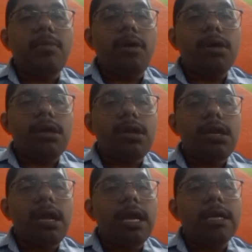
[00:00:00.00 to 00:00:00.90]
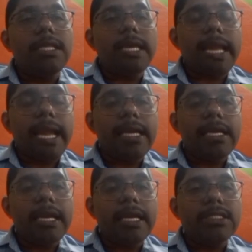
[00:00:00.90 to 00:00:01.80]
a model and the
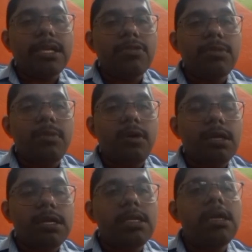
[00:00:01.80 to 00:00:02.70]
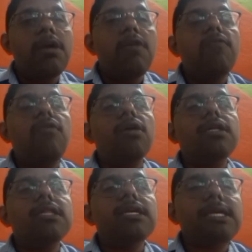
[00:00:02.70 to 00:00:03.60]
CAD correction of the model,
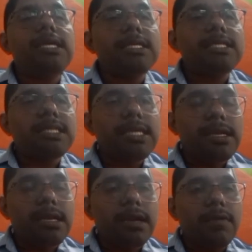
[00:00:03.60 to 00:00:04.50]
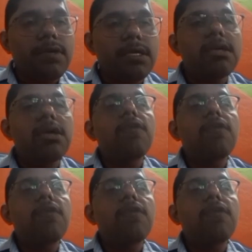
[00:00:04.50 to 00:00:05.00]
following that STL convert,